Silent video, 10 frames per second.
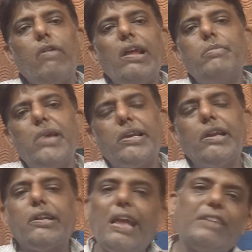while
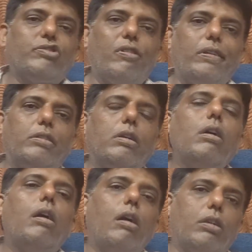making tax audit
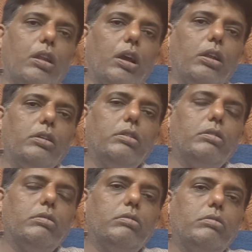under
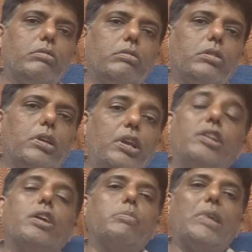
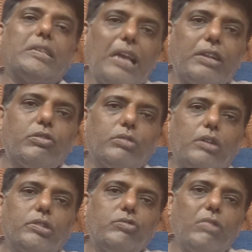Income Tax Act
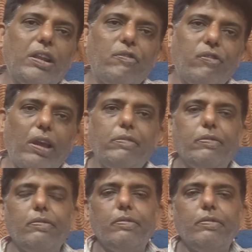2025.